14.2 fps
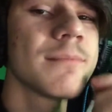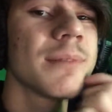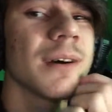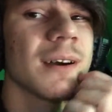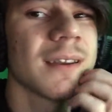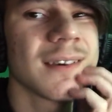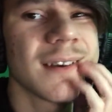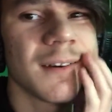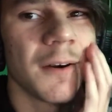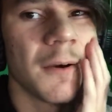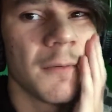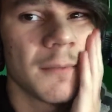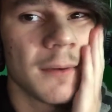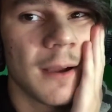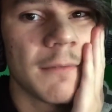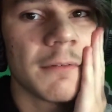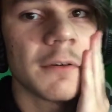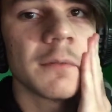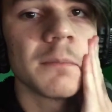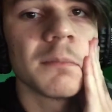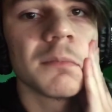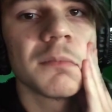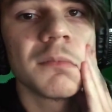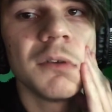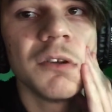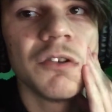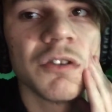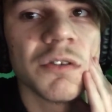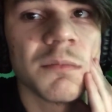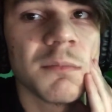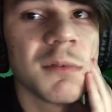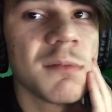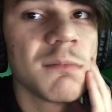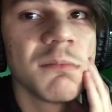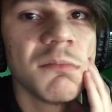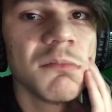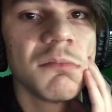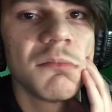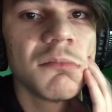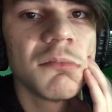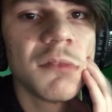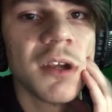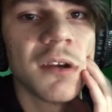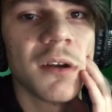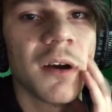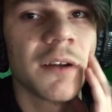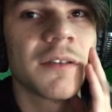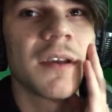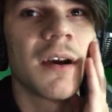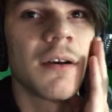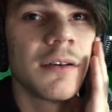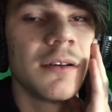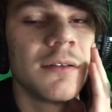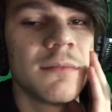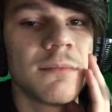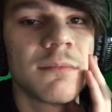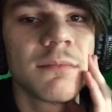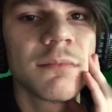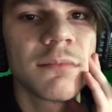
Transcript: But I don't know. I've heard you just get knocked out and